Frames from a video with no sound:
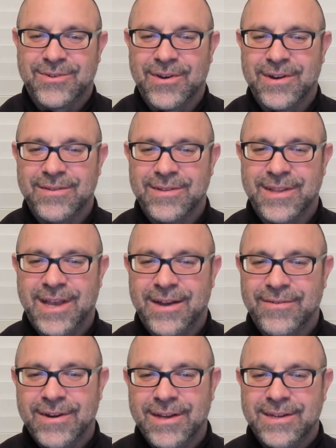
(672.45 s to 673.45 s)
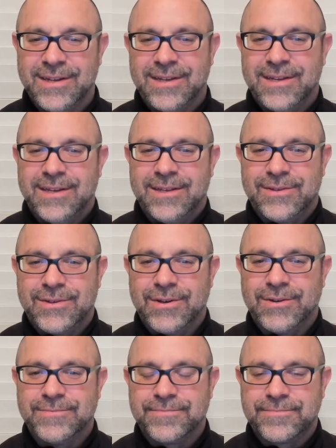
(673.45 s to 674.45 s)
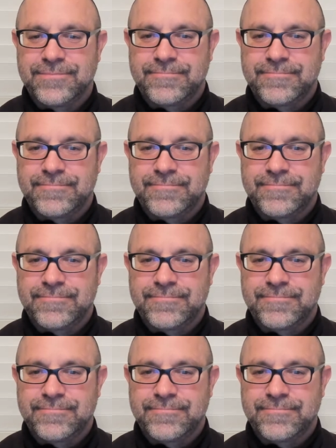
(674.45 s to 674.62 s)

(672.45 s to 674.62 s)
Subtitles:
greater than that, right? So,